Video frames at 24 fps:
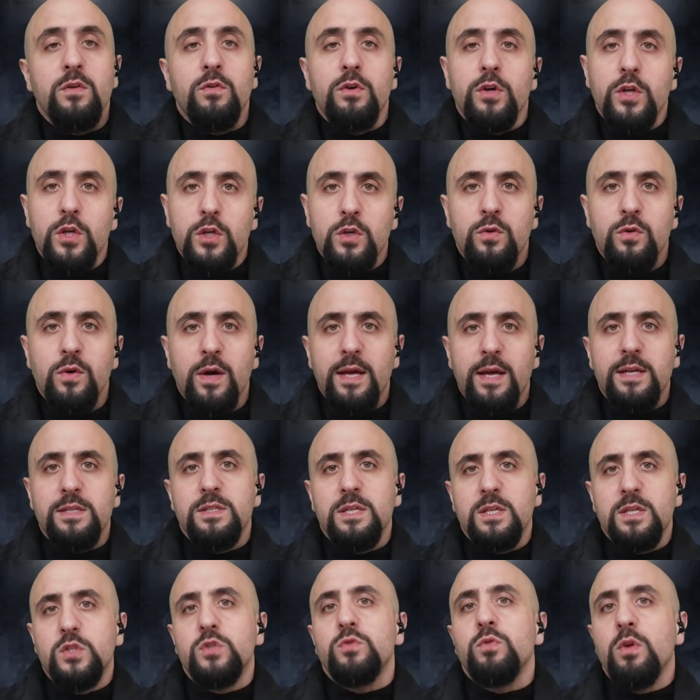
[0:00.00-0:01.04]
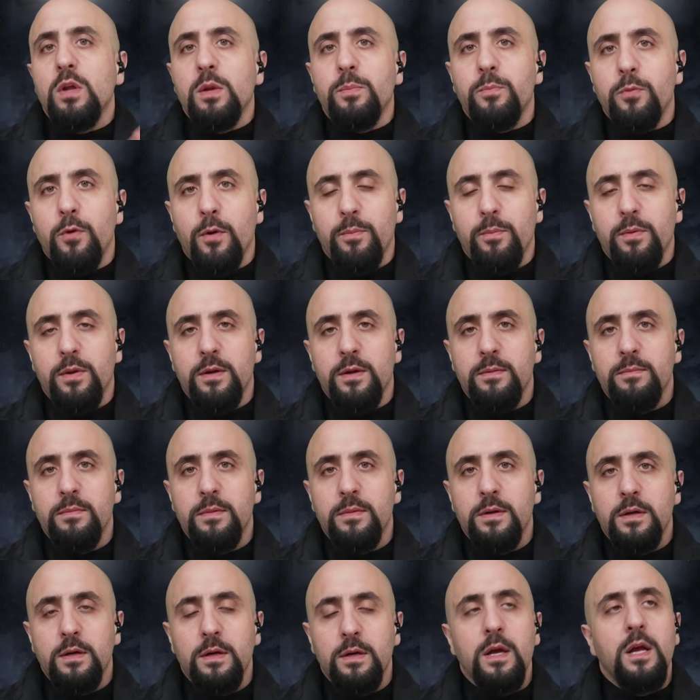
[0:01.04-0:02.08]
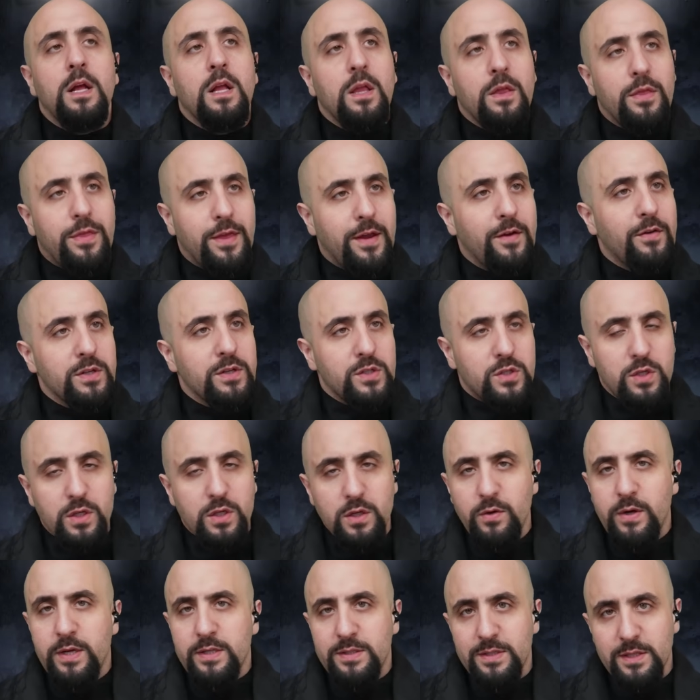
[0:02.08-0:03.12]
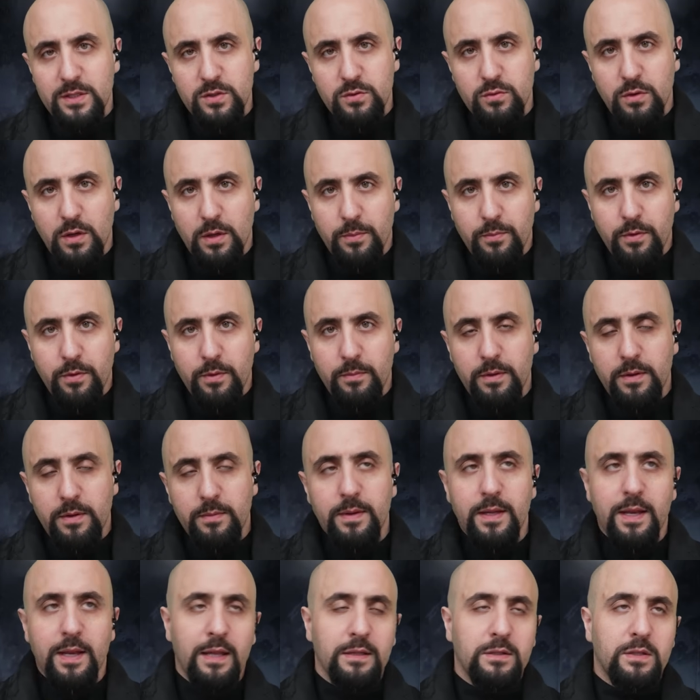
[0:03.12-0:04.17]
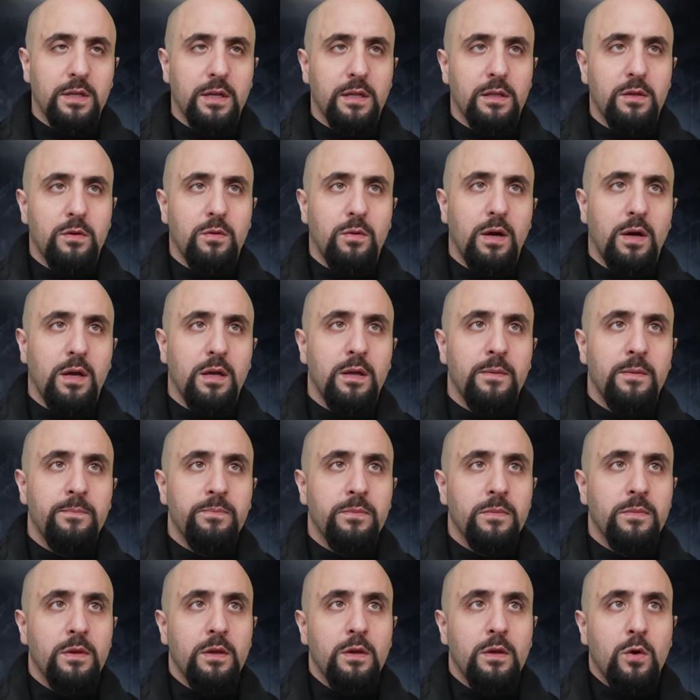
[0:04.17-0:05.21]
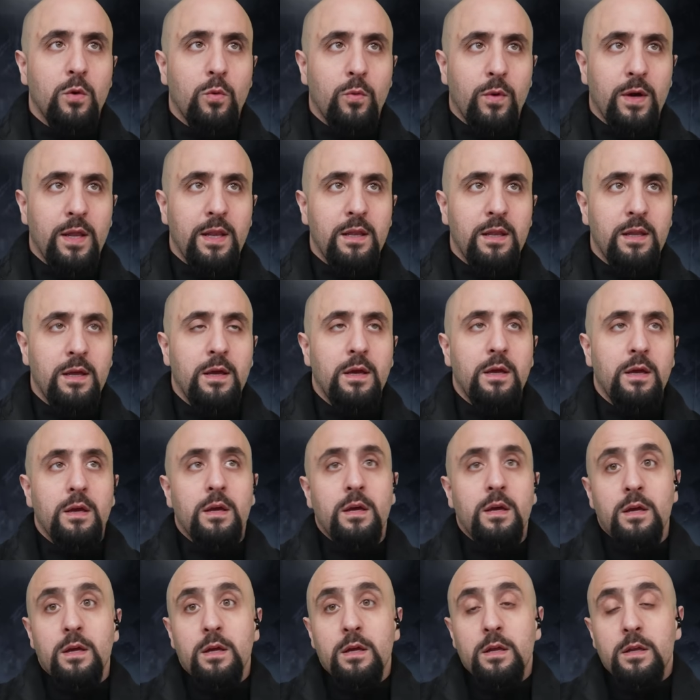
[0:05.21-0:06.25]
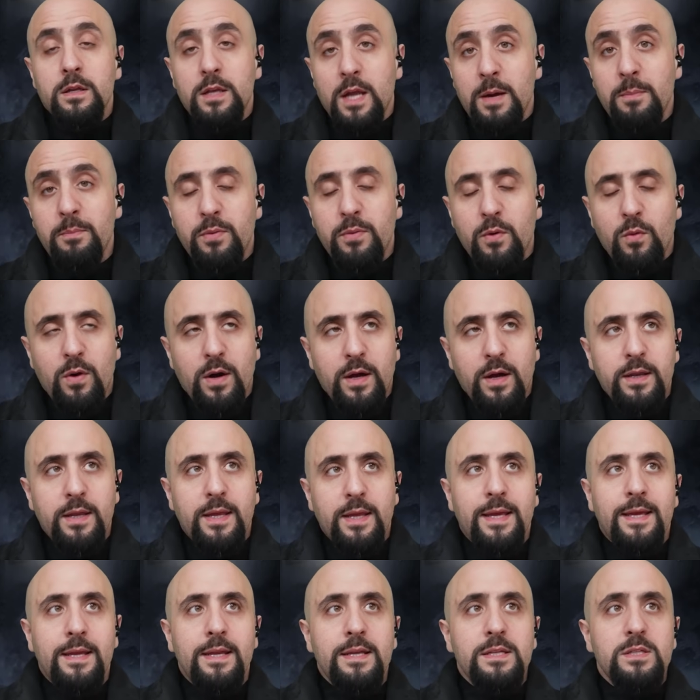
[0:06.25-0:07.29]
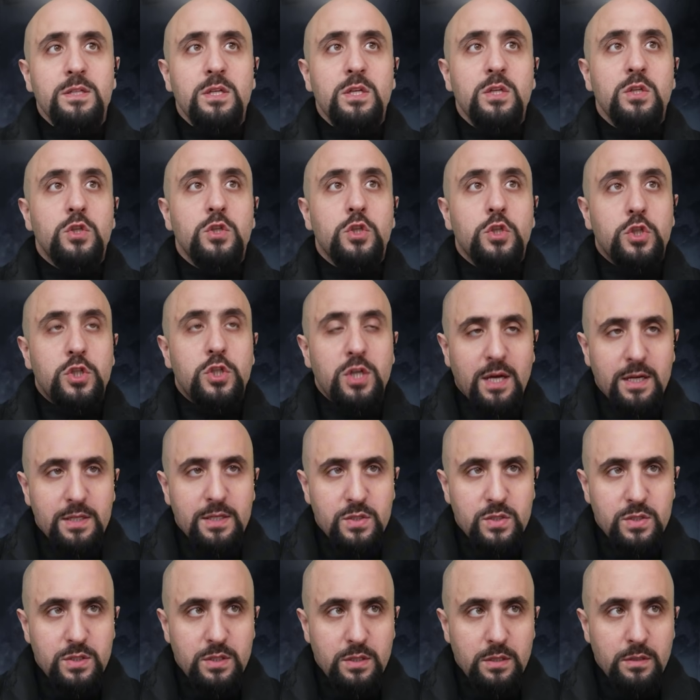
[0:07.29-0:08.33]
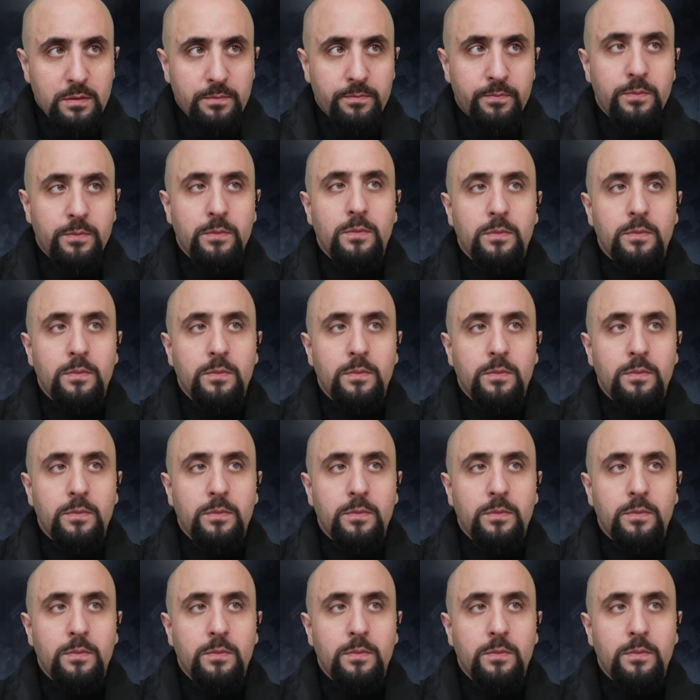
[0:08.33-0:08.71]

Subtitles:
there a US-Israel problem? There is a US-Israel problem, and I'll tell you why. Well, number one, it isn't just